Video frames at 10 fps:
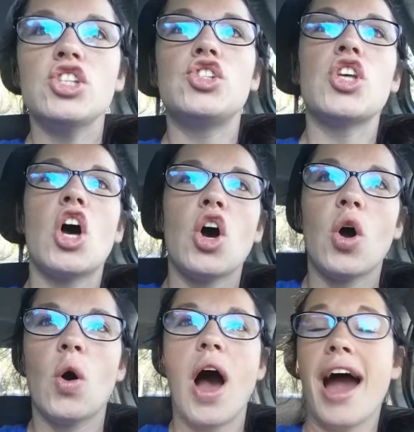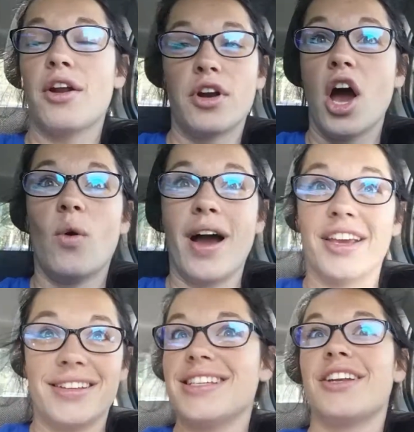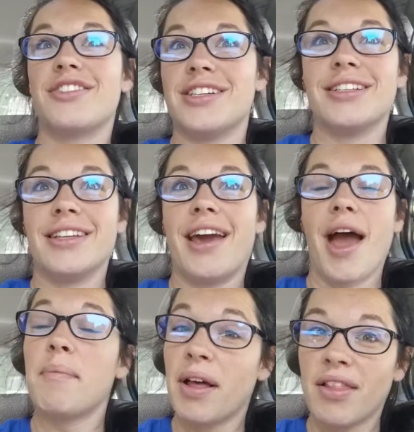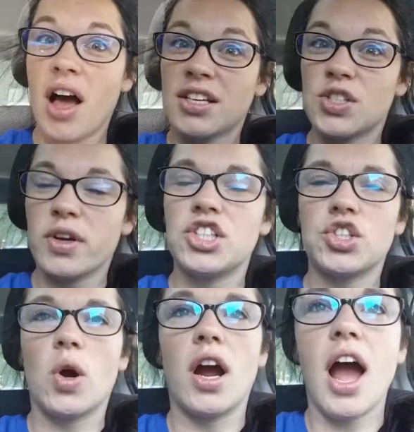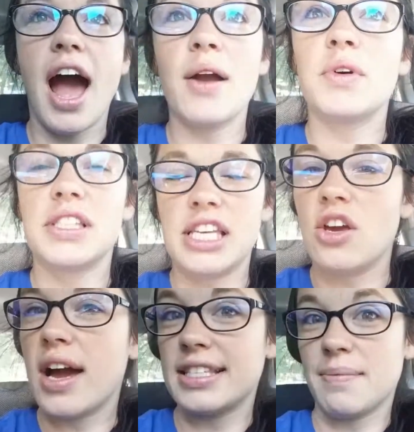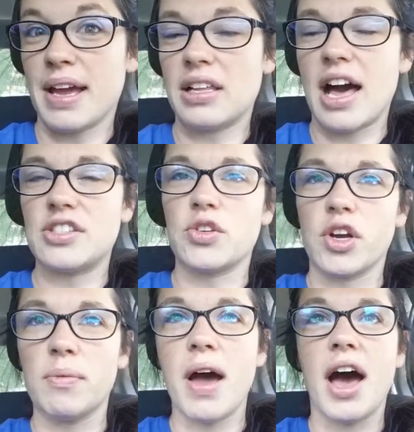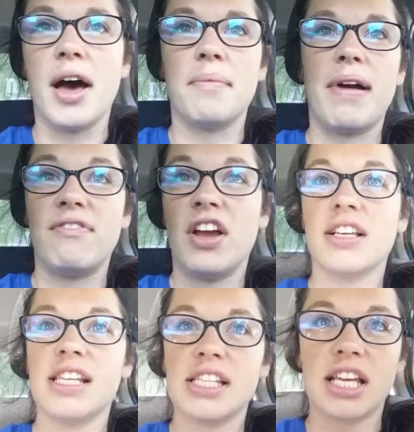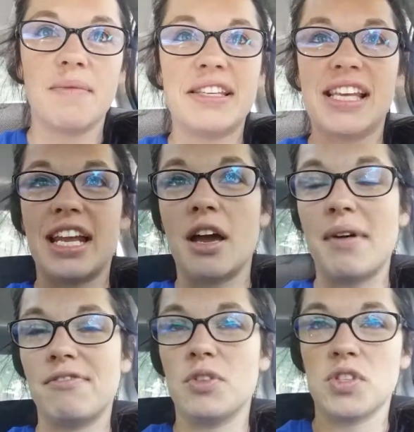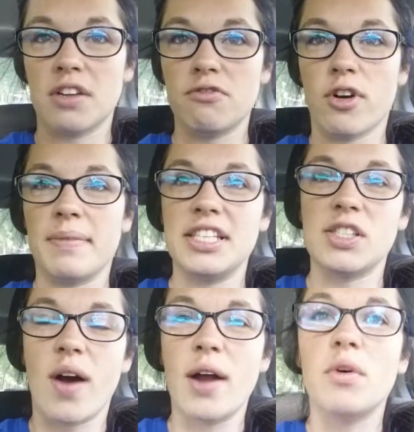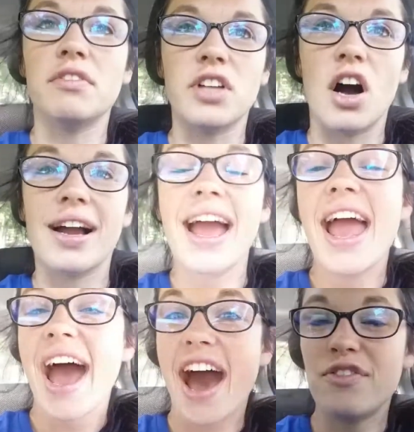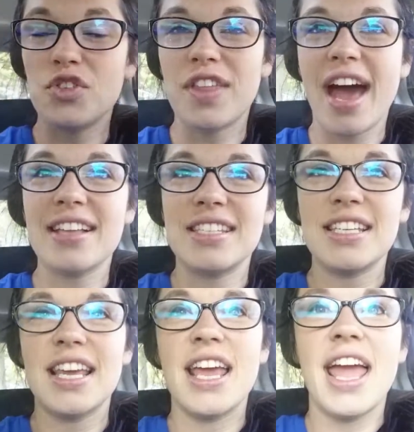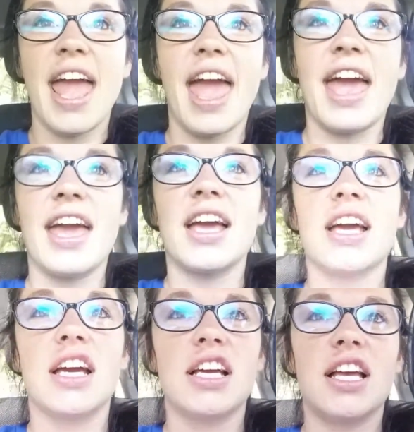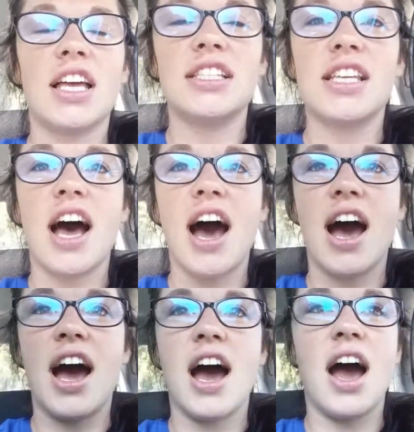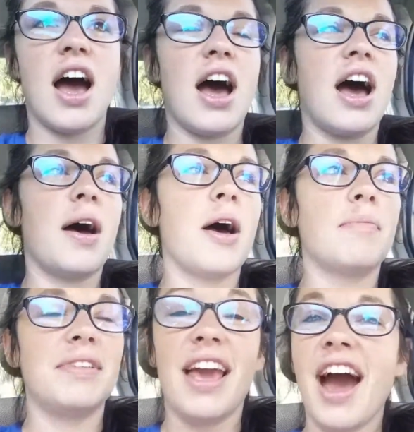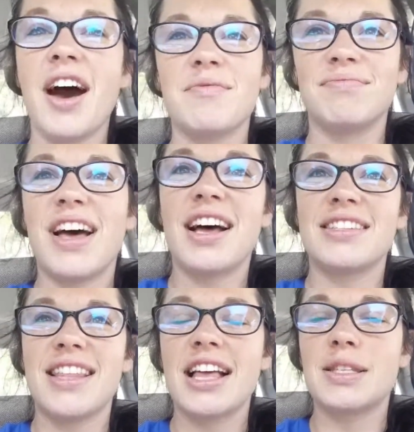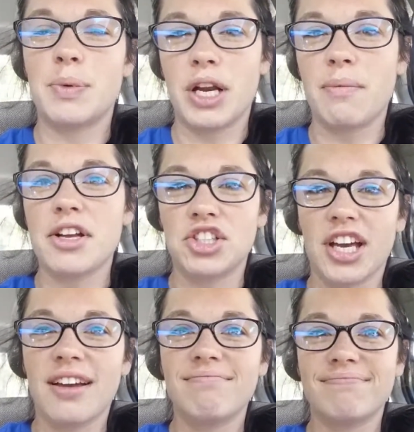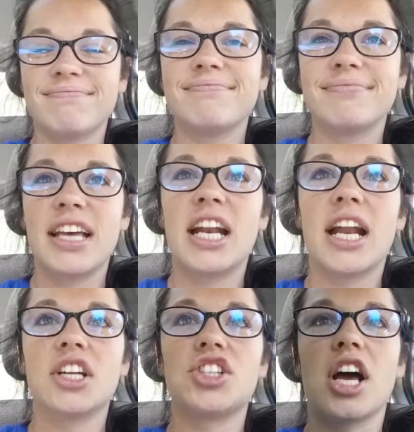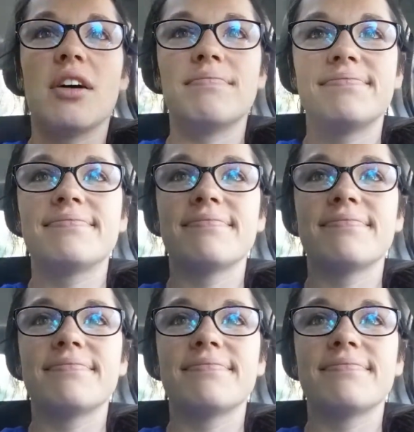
So, I don't know what you did or didn't get, but long story short, I will see you guys in my classroom. My fiance is going to be setting up my futon for me, so I will vlog after that. And yeah, that's pretty much it in a nutshell.